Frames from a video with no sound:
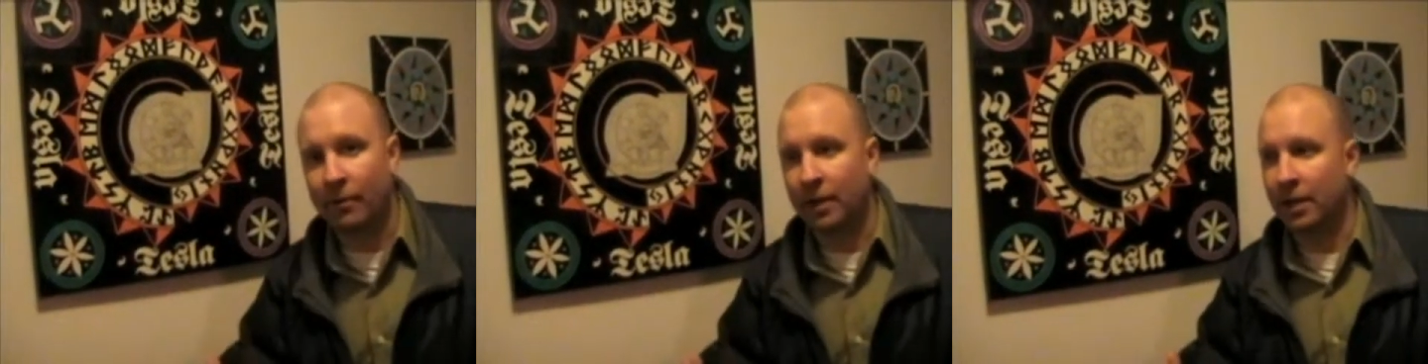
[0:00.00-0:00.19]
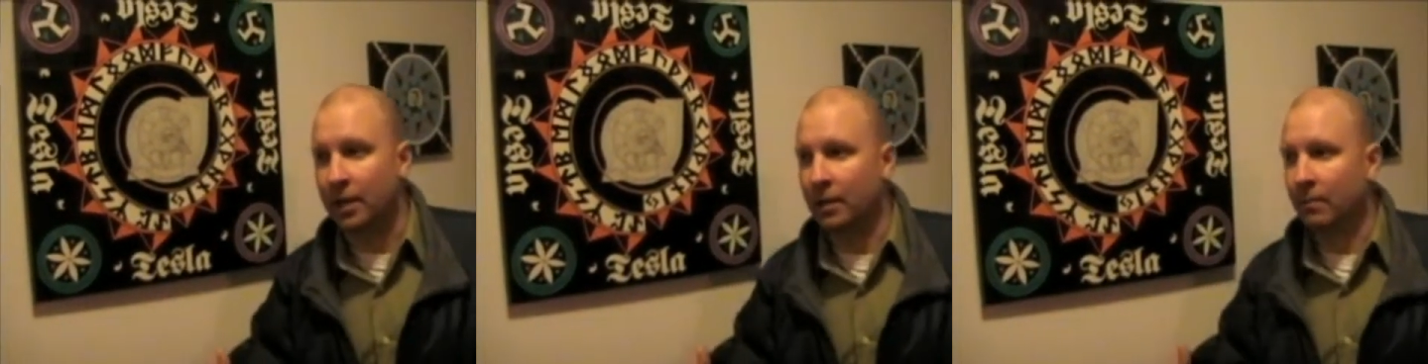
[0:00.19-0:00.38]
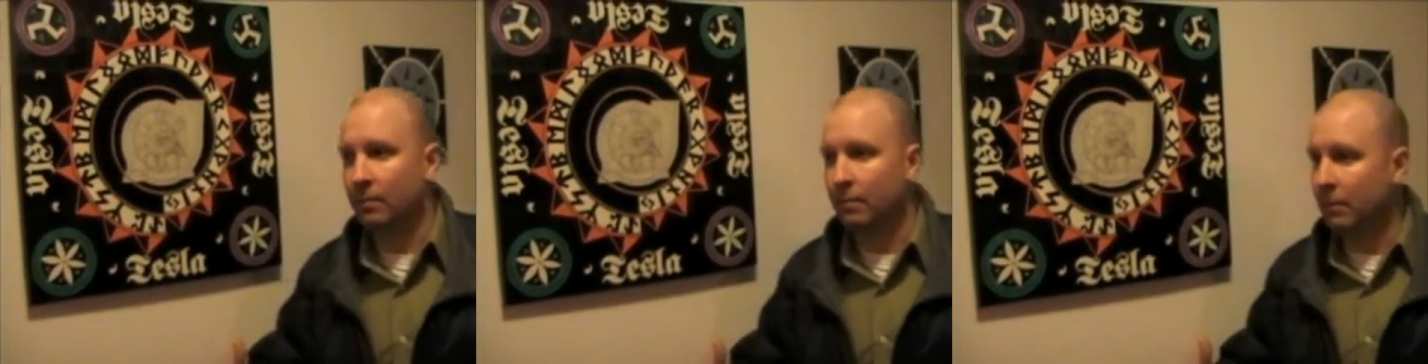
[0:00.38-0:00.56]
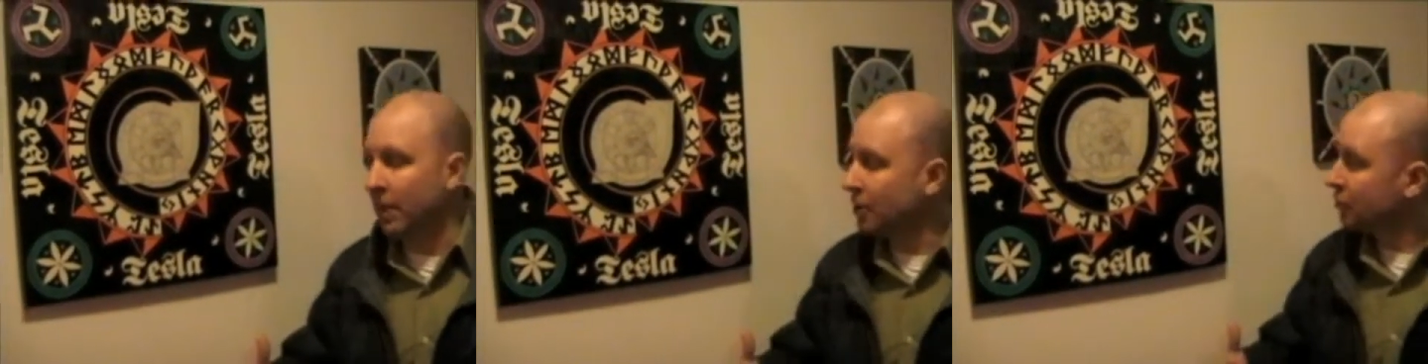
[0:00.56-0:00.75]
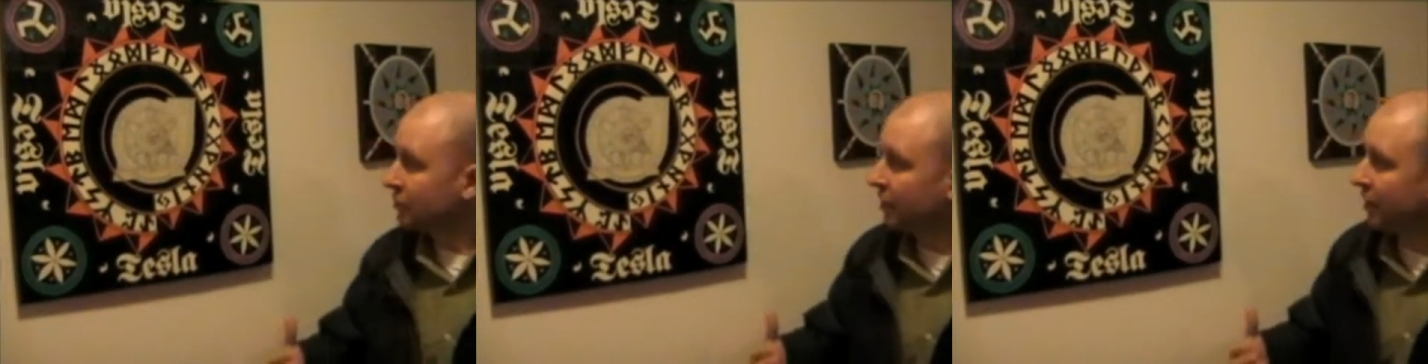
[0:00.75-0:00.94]
of the
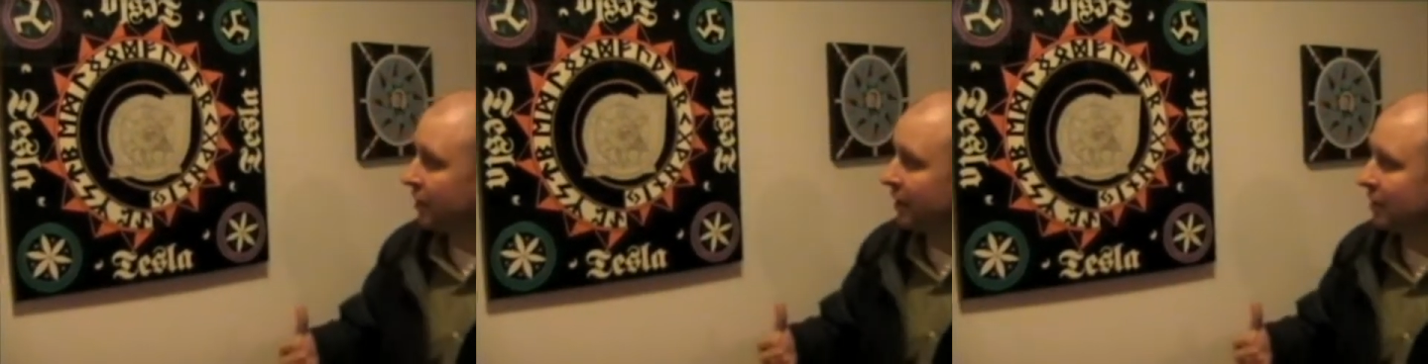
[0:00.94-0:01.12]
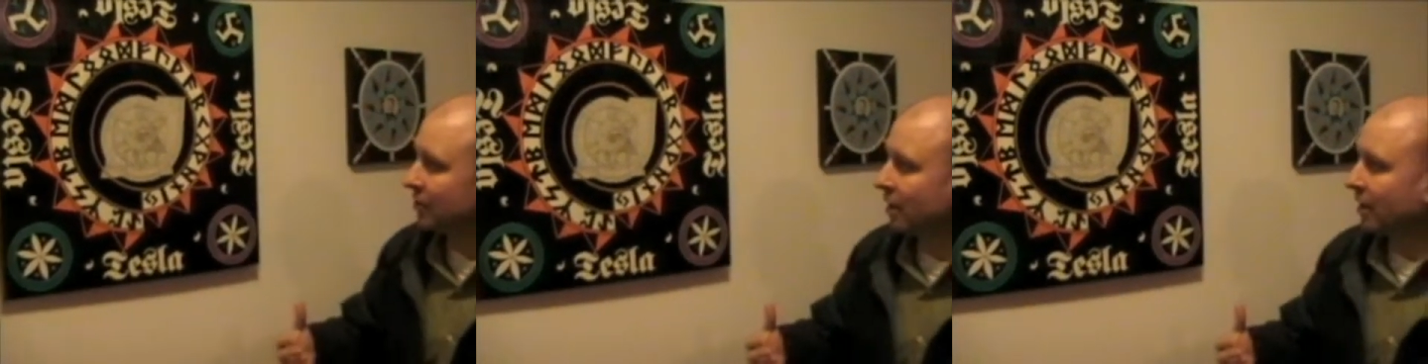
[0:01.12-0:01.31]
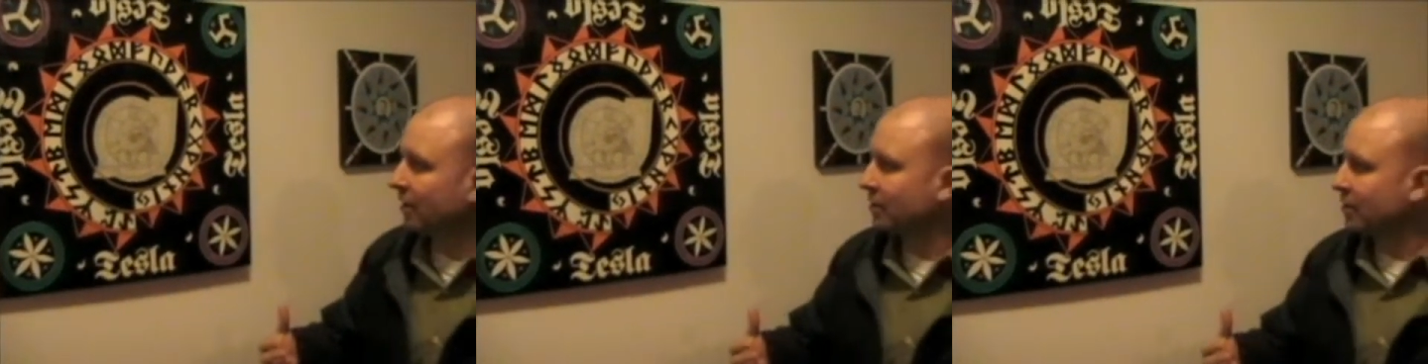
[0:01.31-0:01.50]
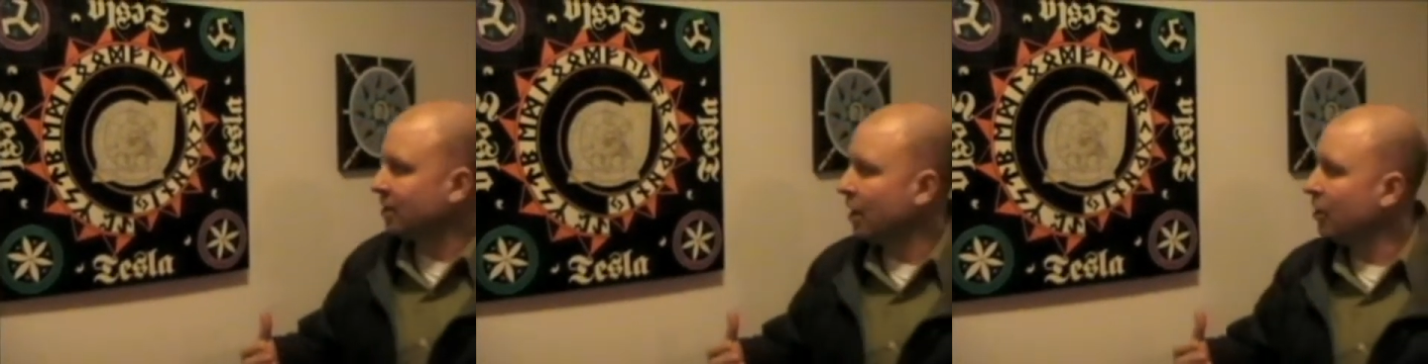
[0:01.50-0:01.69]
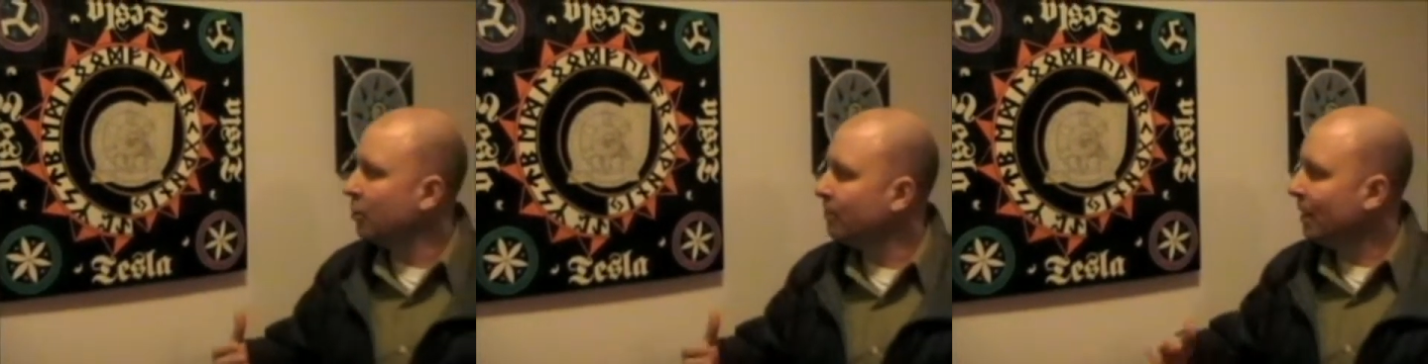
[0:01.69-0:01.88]
interesting things I'd like to
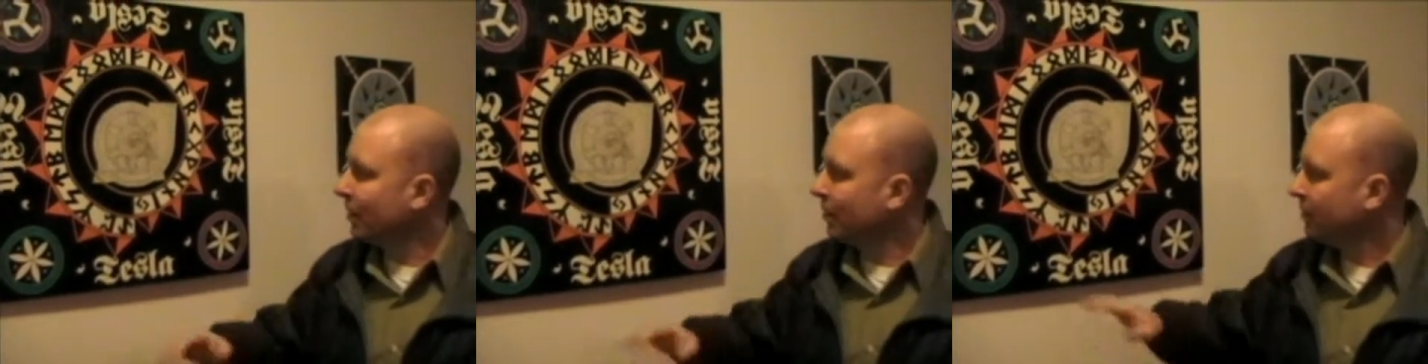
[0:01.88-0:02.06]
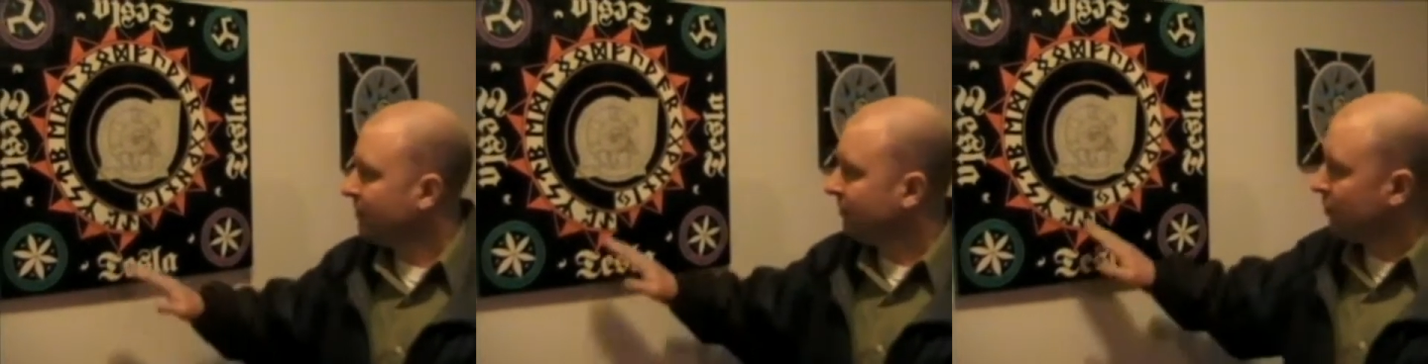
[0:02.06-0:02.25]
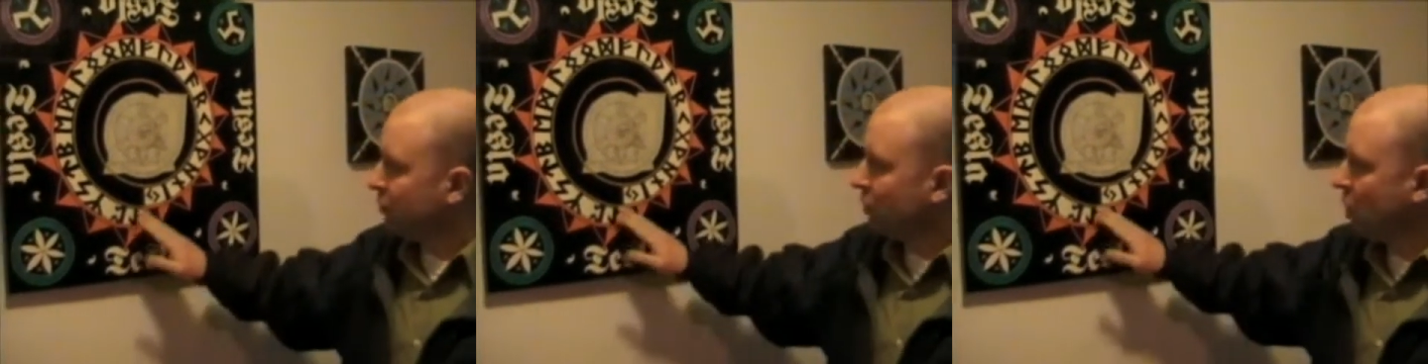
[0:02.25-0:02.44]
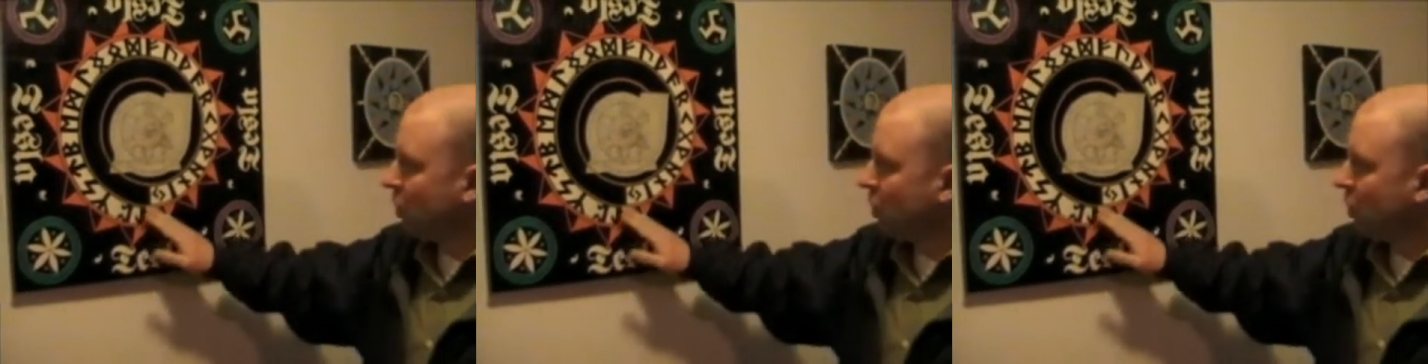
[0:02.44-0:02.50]
tell you about them. If you